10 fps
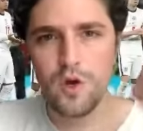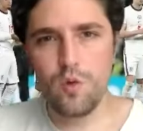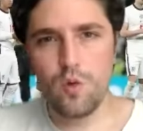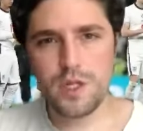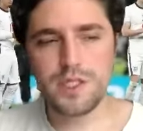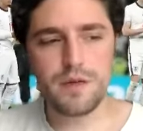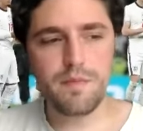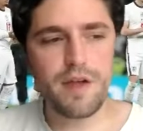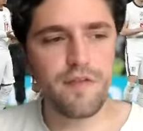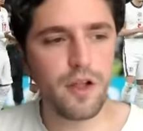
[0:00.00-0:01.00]
What's up,
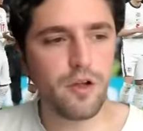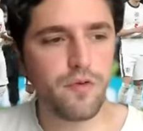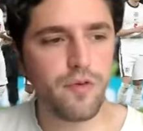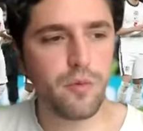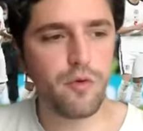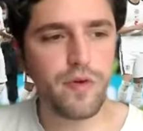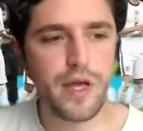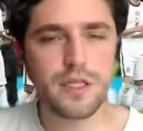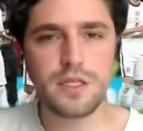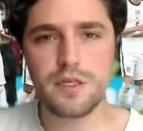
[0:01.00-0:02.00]
my fellow football
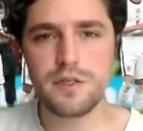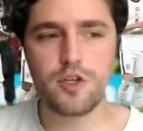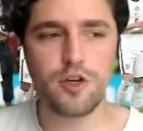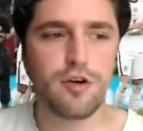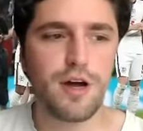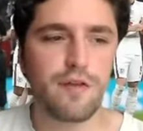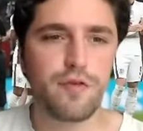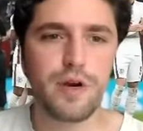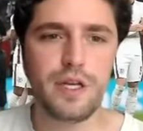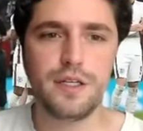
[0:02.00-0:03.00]
fans? So I've
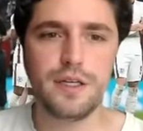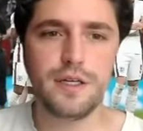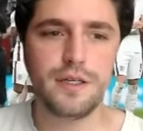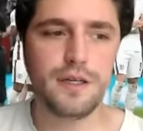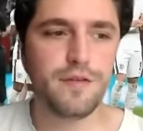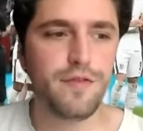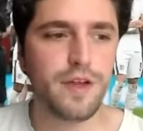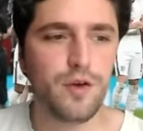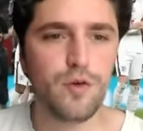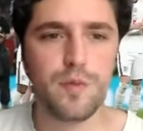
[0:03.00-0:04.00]
already done a
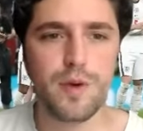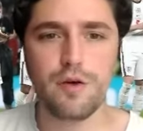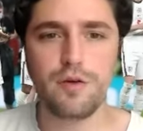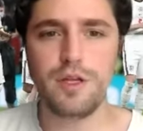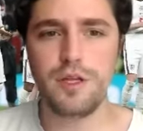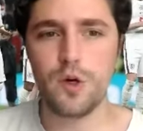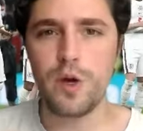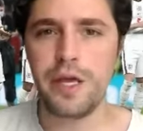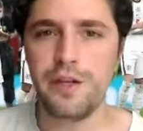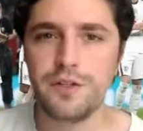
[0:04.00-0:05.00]
video about,
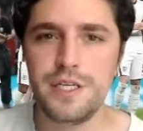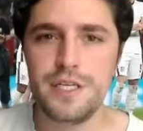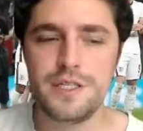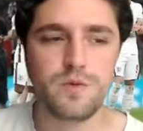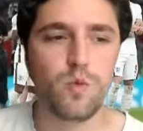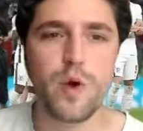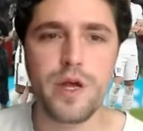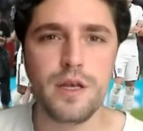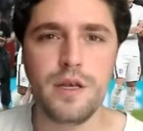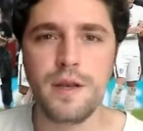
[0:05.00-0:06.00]
Italy's
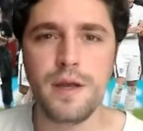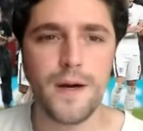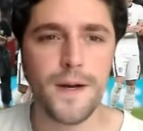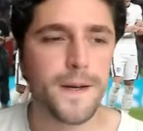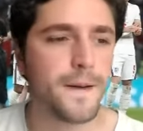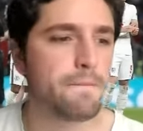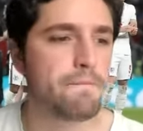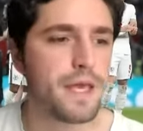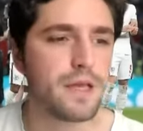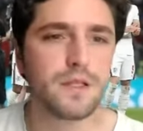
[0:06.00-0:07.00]
win,
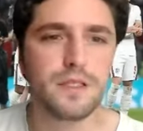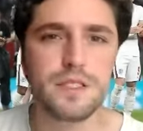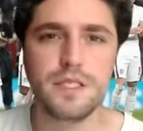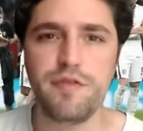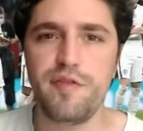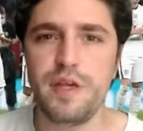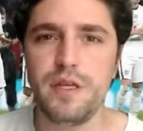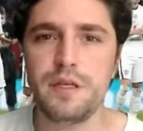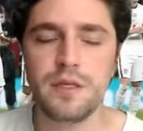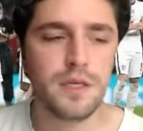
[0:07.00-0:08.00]
England's
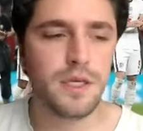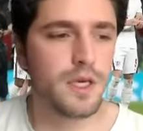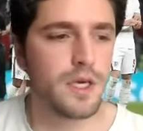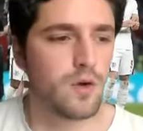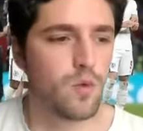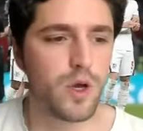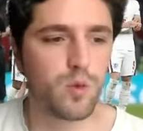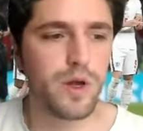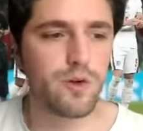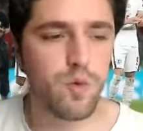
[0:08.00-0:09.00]
defeat, what
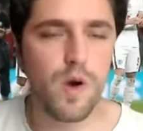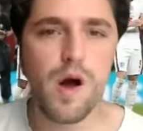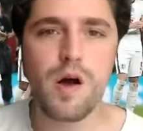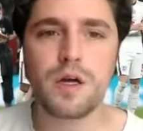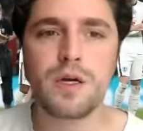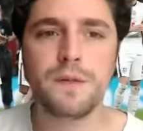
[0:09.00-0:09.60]
went wrong.